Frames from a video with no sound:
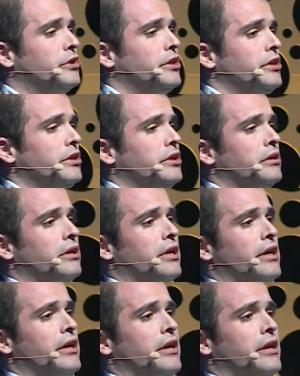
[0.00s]
the,
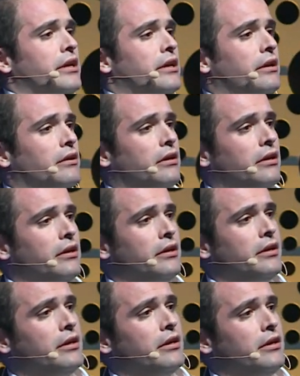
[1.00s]
uh,
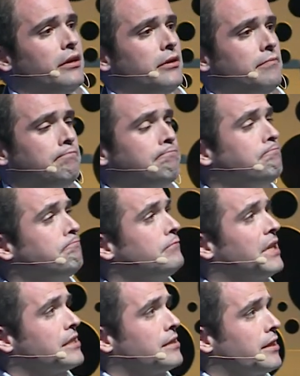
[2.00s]
uh,
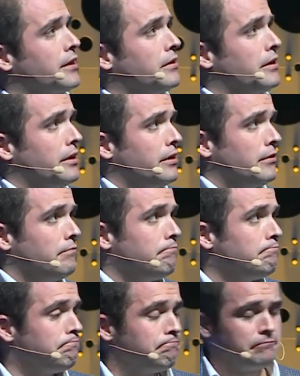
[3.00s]
let's say, the,
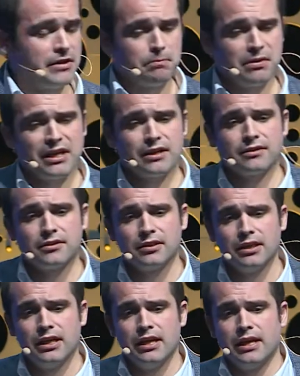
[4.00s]
the plant,
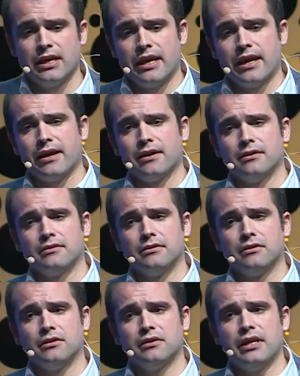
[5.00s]
and
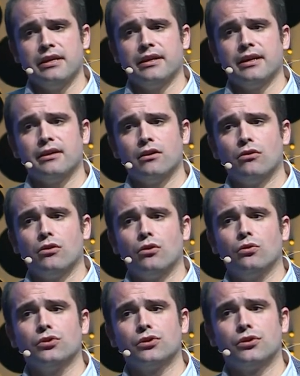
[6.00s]
they can
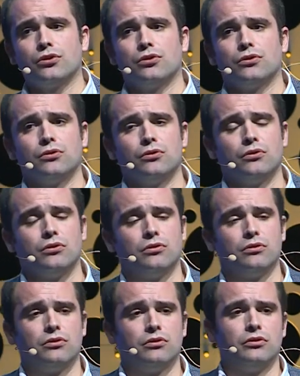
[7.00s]
also
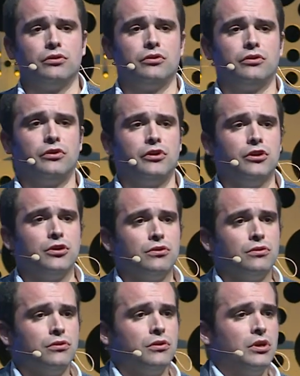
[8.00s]

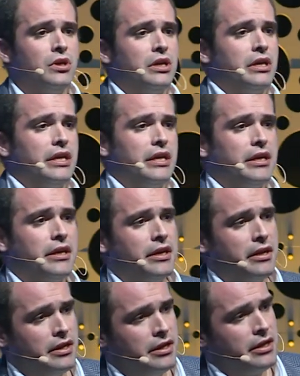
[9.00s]
know uh,
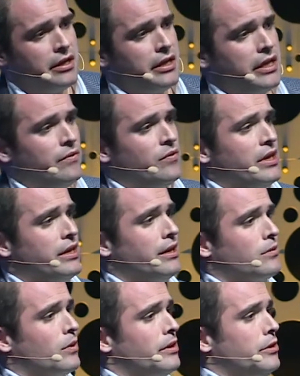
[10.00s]
if they are
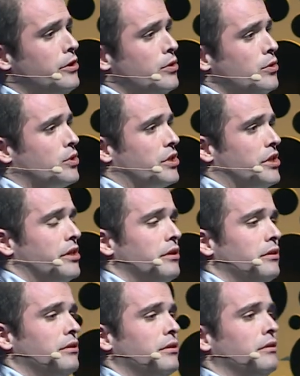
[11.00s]

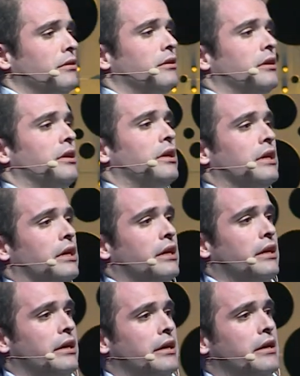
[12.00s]
reducing
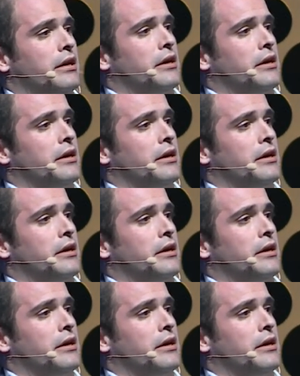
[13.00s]
uh,